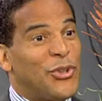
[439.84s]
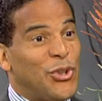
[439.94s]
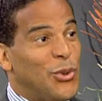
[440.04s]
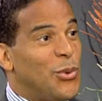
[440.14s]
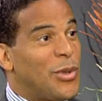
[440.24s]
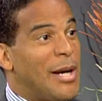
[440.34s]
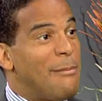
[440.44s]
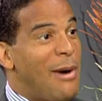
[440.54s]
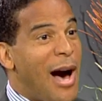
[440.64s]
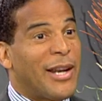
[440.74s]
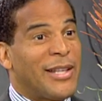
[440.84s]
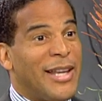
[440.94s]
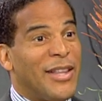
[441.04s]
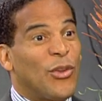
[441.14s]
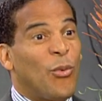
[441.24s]
two
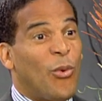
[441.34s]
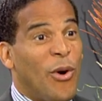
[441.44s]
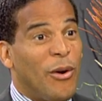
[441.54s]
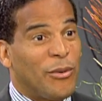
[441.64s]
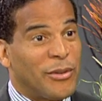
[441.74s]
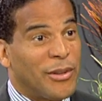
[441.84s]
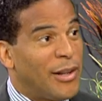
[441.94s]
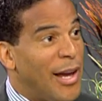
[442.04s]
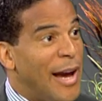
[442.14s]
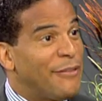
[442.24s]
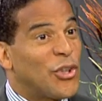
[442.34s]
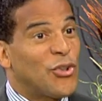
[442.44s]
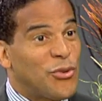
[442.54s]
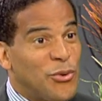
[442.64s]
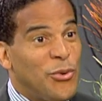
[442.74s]
commodity in the world after
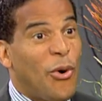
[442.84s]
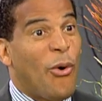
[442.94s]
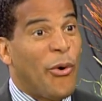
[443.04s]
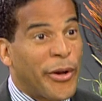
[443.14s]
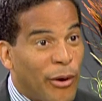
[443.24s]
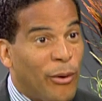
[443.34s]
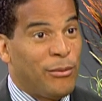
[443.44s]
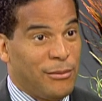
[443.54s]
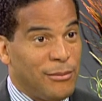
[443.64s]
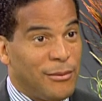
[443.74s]
crude oil.